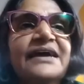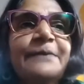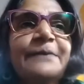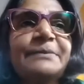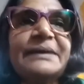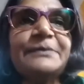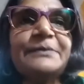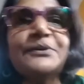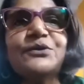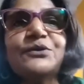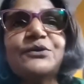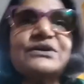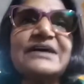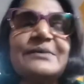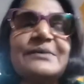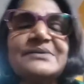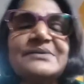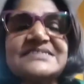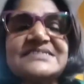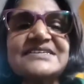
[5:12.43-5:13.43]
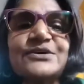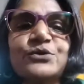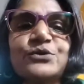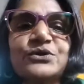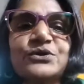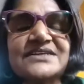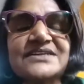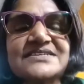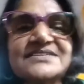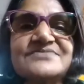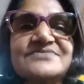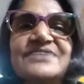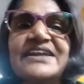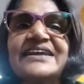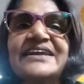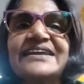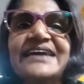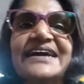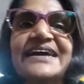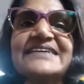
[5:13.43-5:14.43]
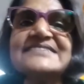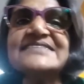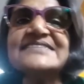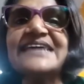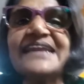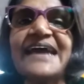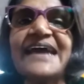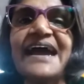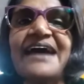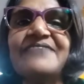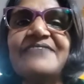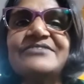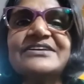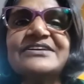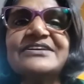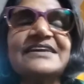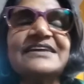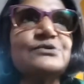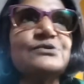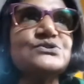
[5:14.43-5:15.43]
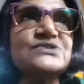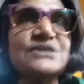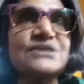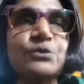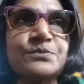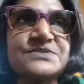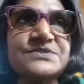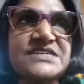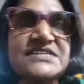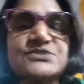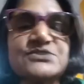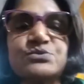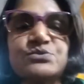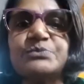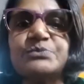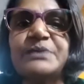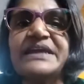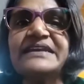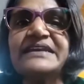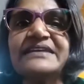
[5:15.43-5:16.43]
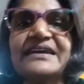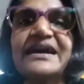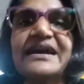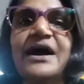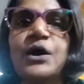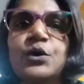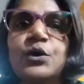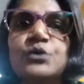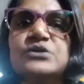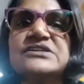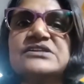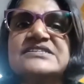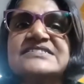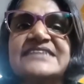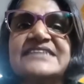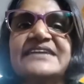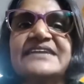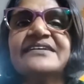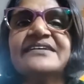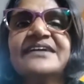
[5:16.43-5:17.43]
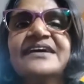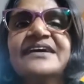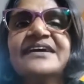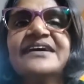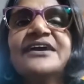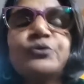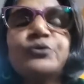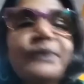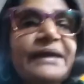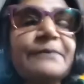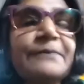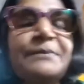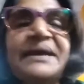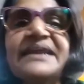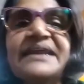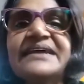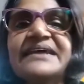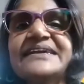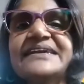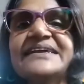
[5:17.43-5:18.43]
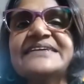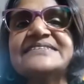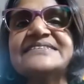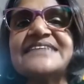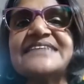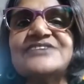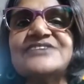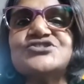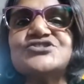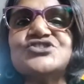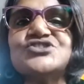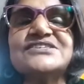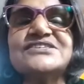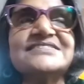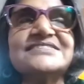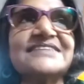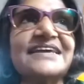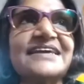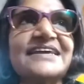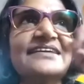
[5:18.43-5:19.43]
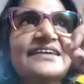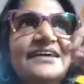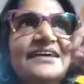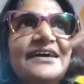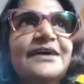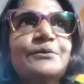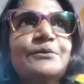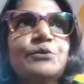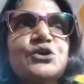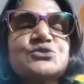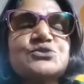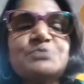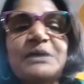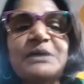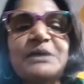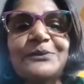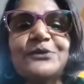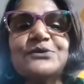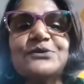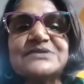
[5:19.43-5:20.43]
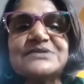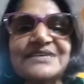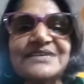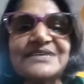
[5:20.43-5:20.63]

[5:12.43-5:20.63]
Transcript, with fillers: people would come and say, Oh, this is very nice. Can I have it? And I was obsessed with painting owls and doing pen and ink sketches. And most people would say,